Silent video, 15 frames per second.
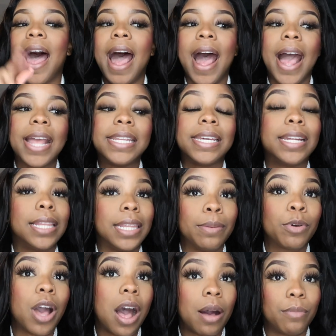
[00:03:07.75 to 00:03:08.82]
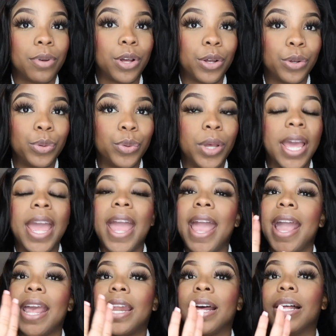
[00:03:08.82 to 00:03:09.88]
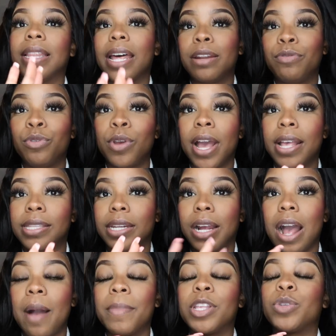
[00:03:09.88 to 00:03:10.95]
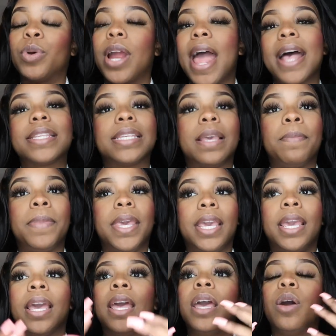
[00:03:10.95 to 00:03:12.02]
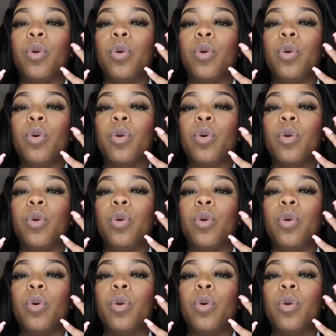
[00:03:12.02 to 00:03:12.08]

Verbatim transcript: I did a lip combo, and a lot of you guys in the comments were asking me